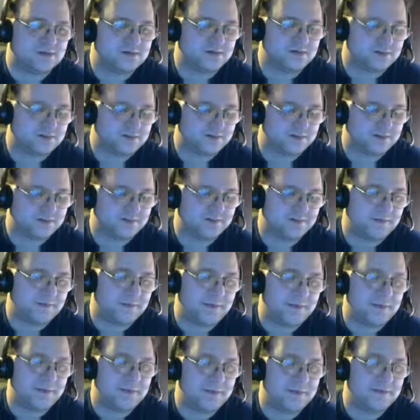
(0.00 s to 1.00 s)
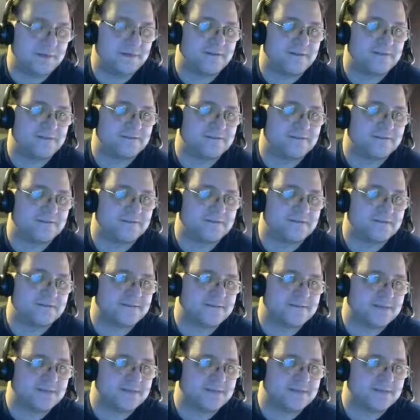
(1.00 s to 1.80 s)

[no speech]